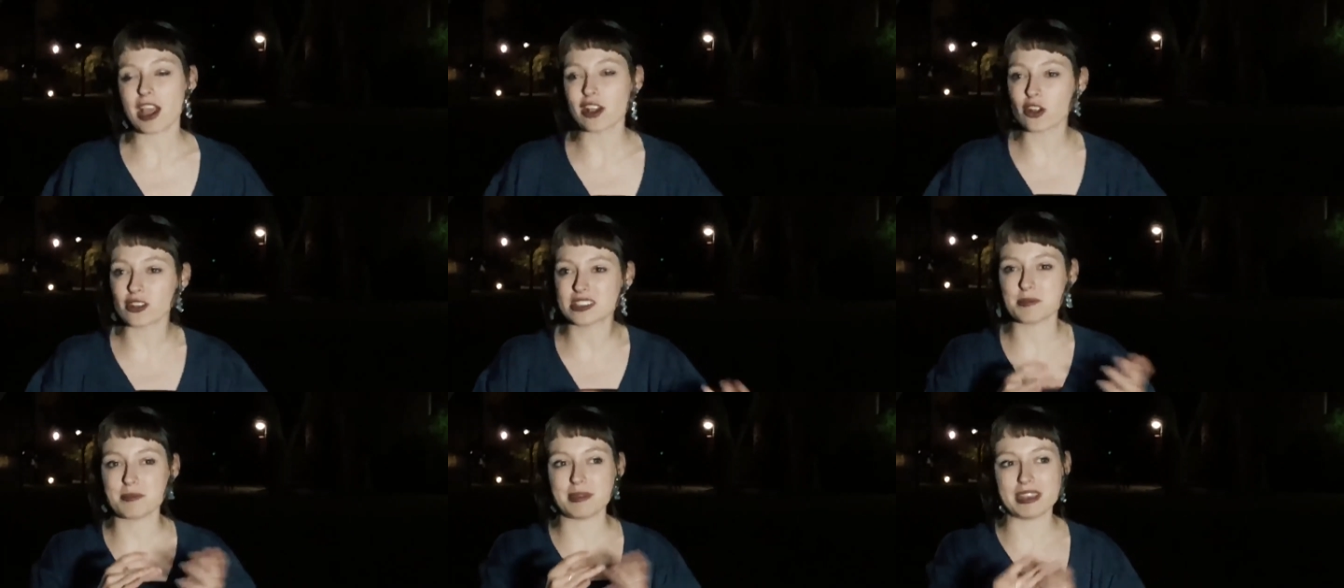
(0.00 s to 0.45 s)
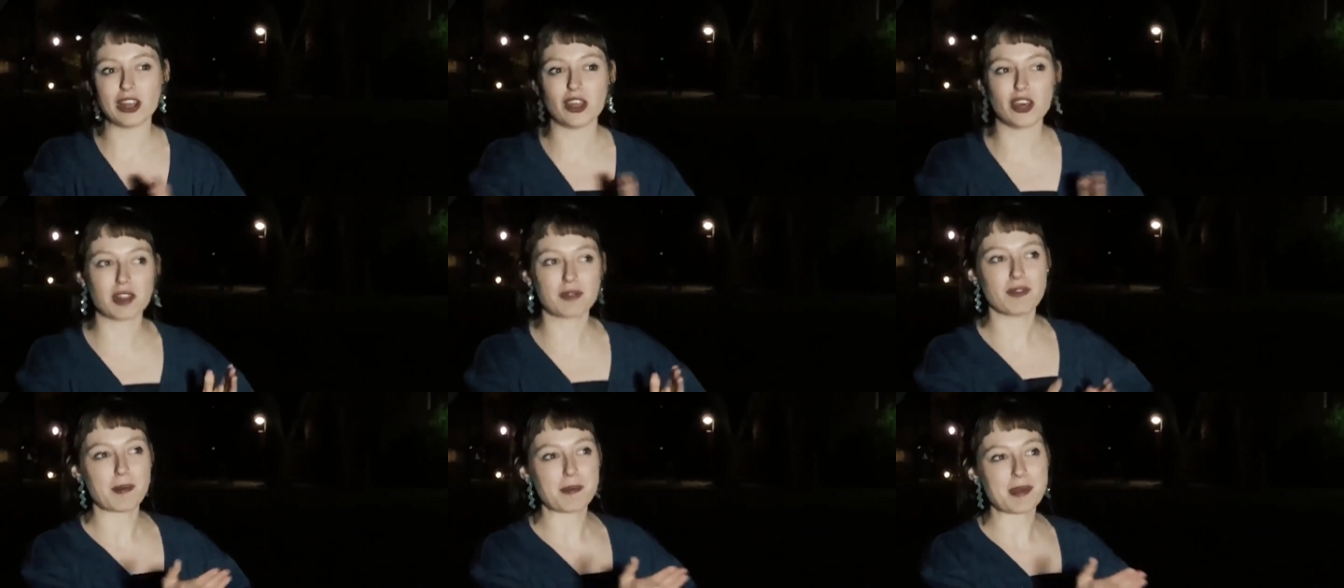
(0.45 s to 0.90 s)
I got to meet a
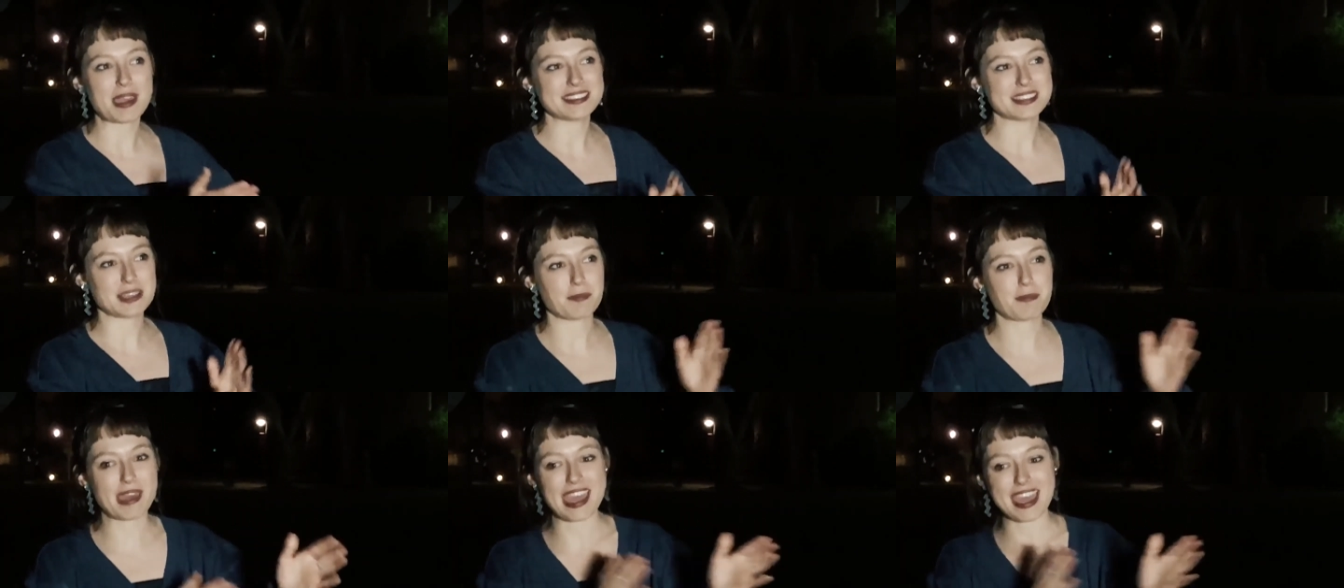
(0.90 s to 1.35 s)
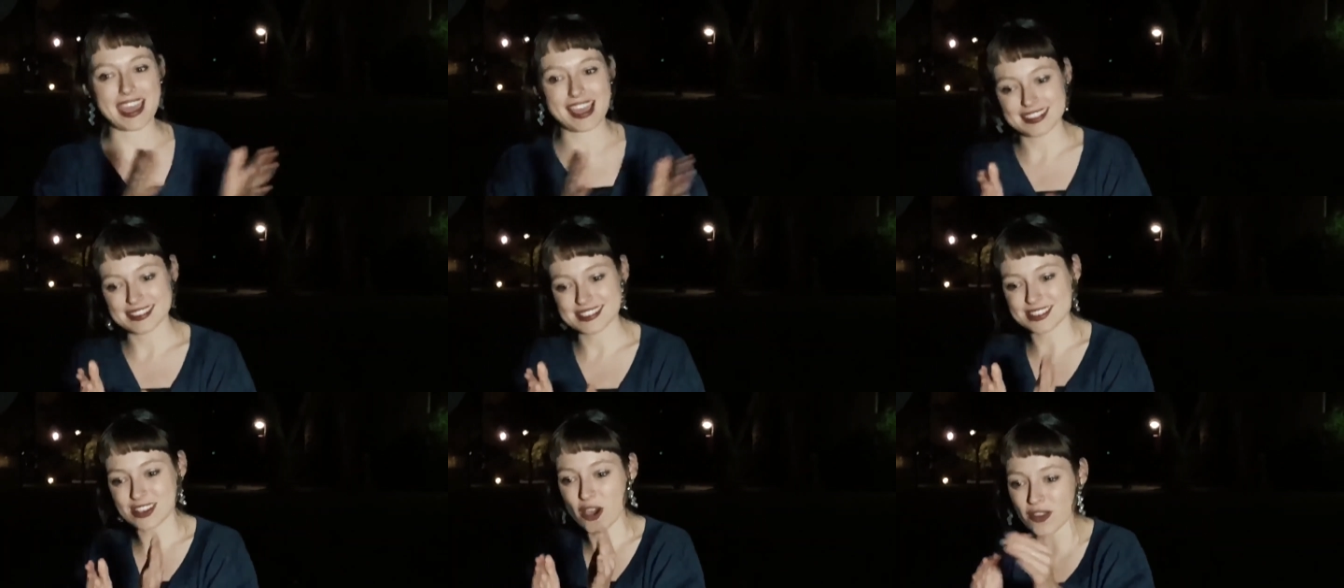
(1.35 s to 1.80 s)
lot of amazing
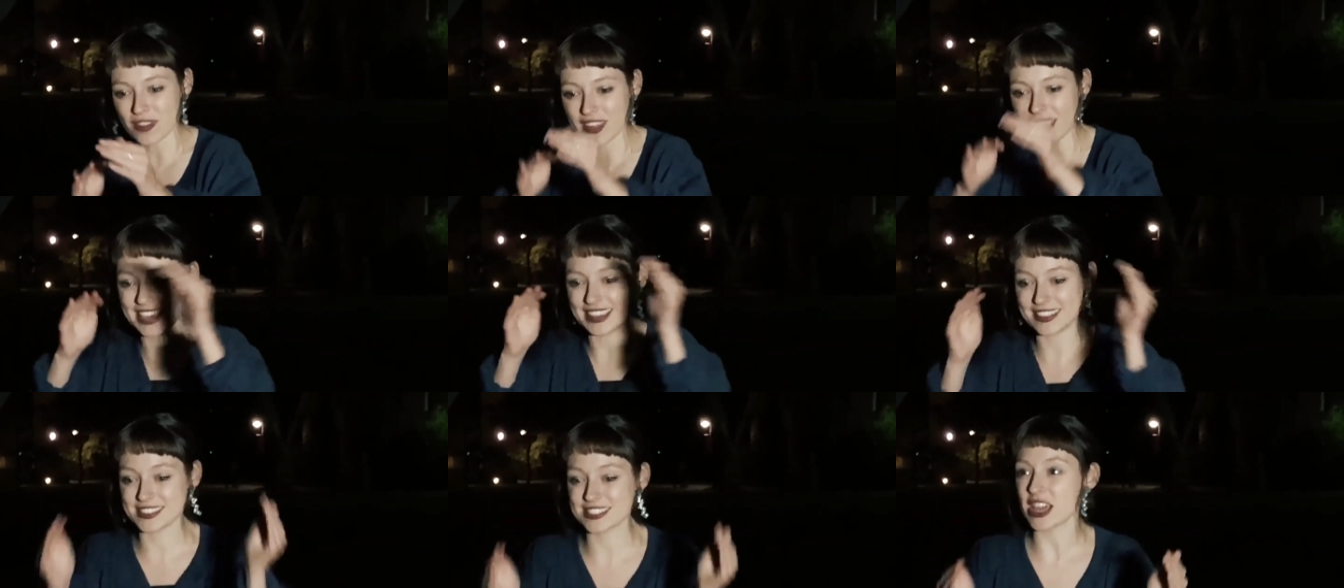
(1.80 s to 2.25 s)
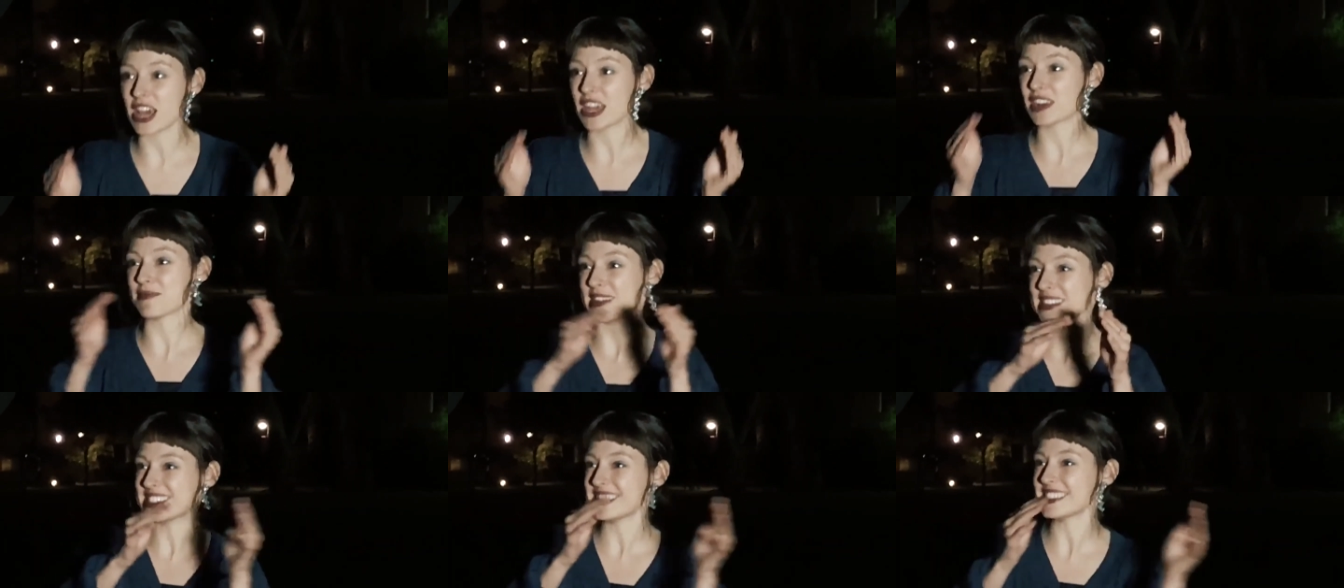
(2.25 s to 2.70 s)
bands on either
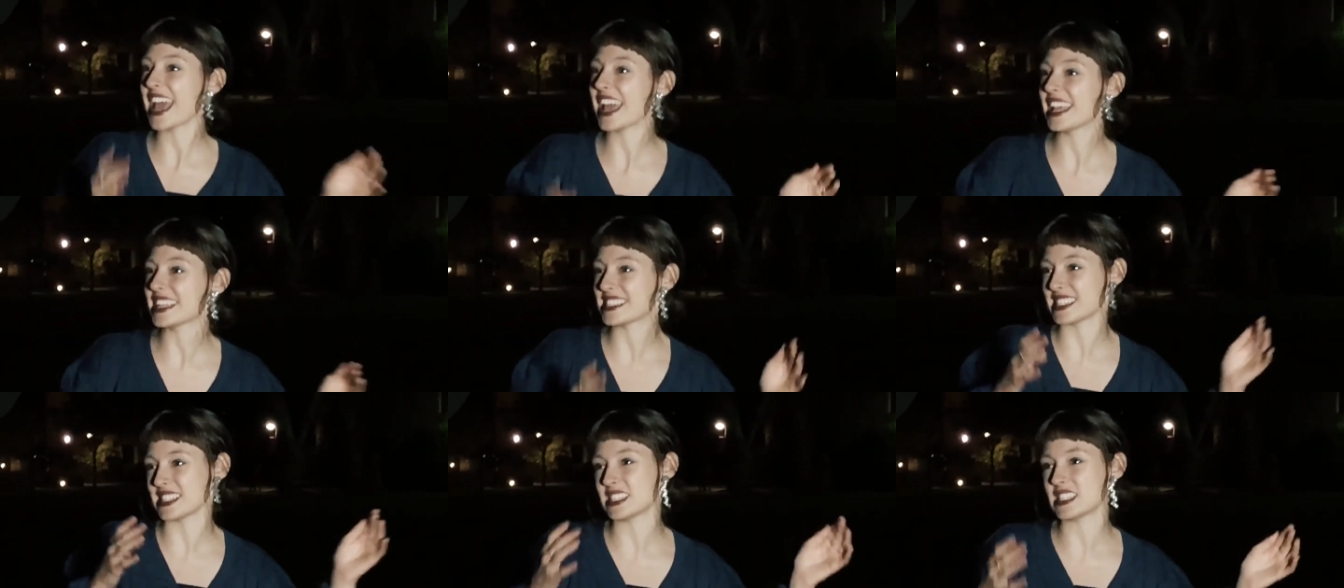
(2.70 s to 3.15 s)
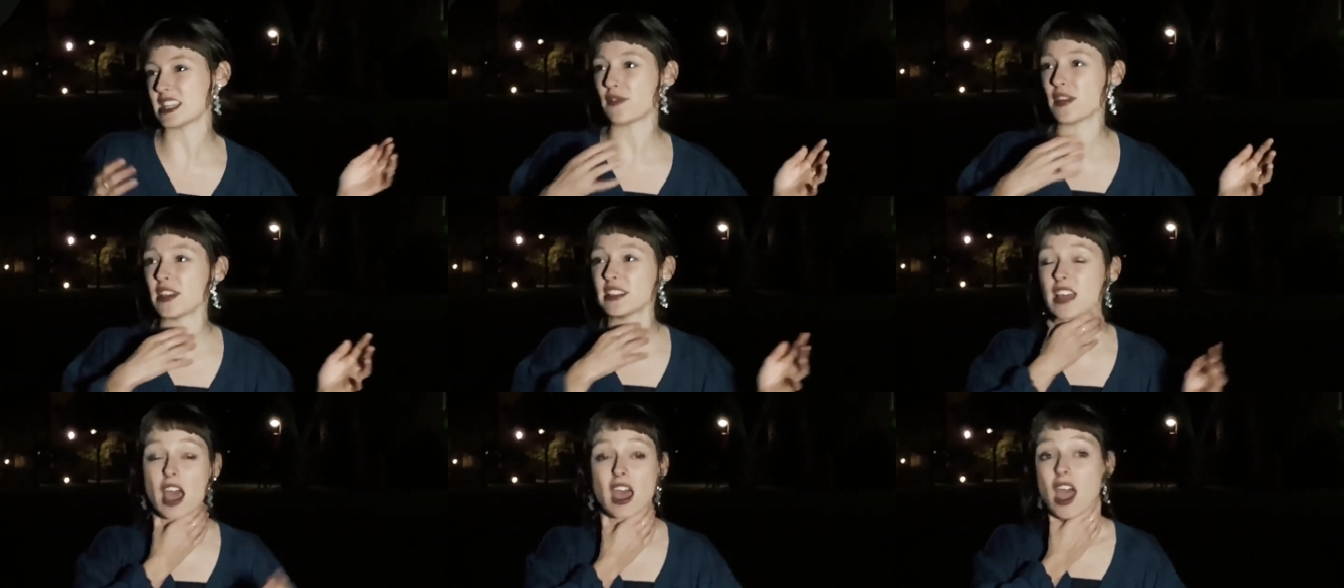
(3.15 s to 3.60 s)
side of my sets and
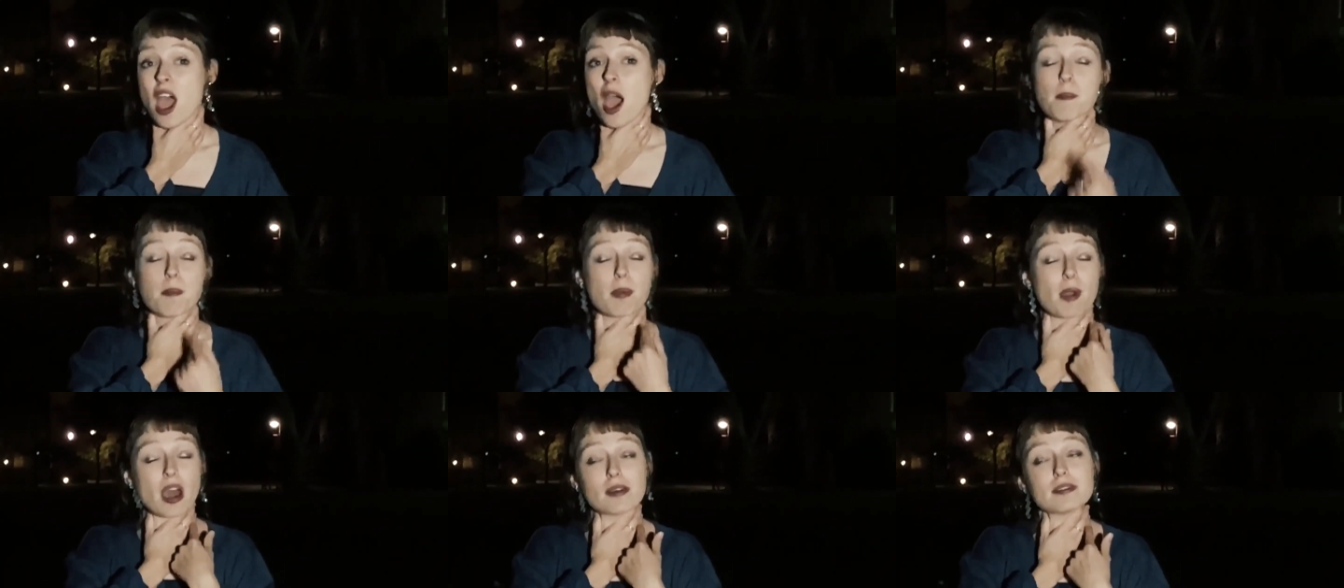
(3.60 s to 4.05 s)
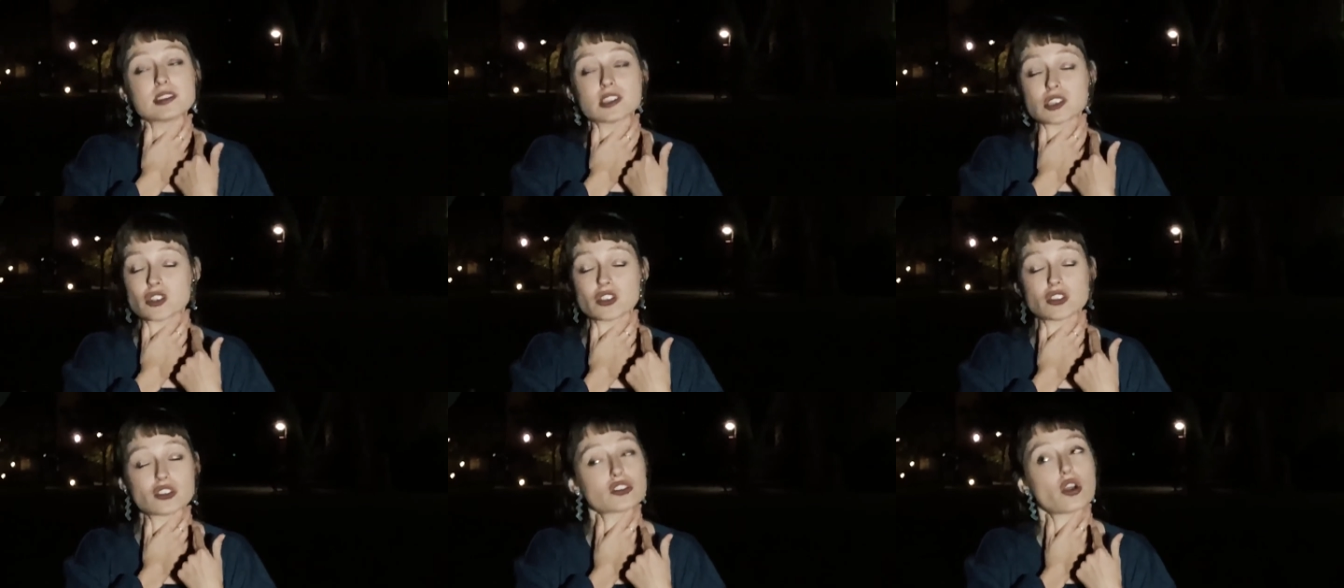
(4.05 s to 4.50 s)
stuff like that, but I was
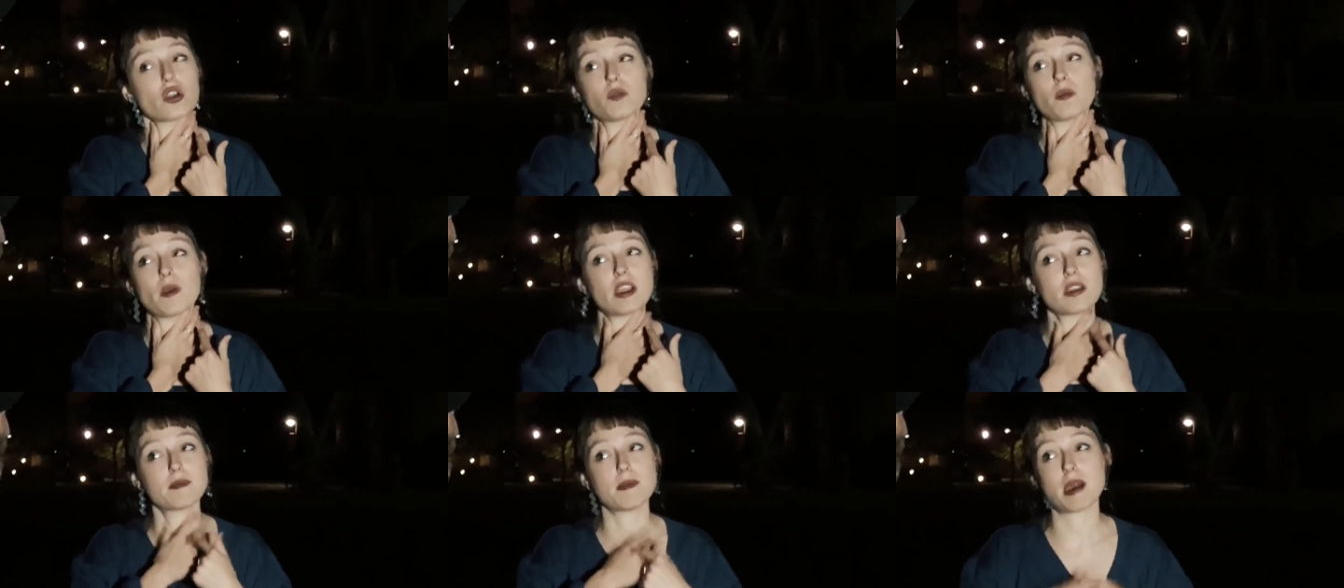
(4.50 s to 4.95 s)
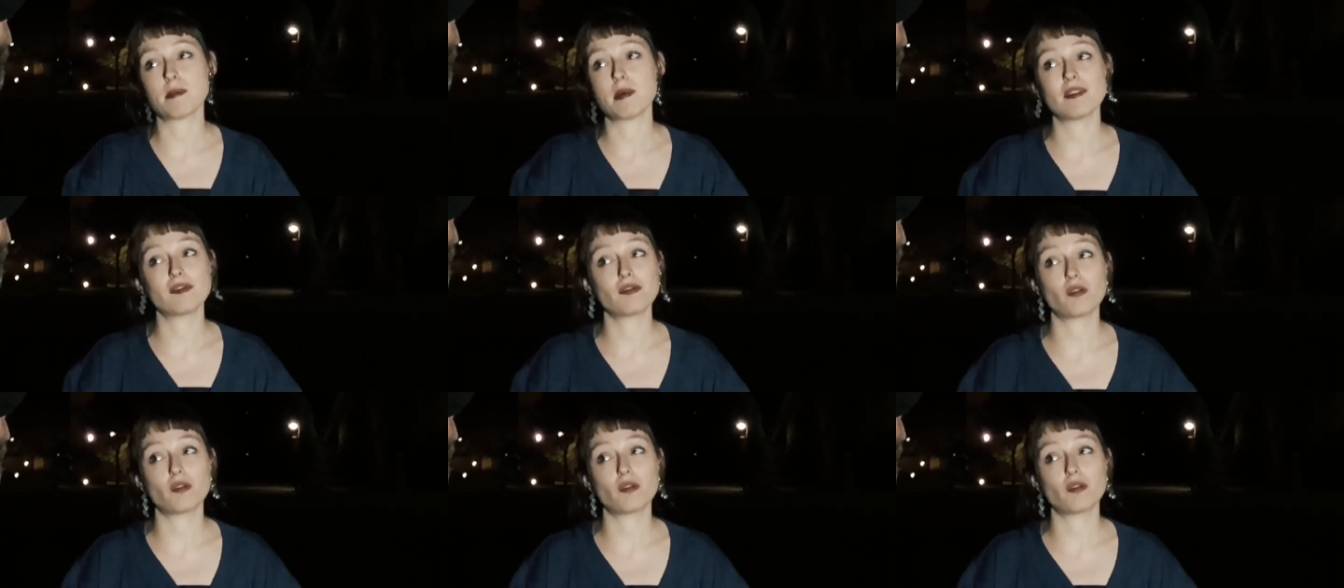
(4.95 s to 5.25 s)
just so worried about my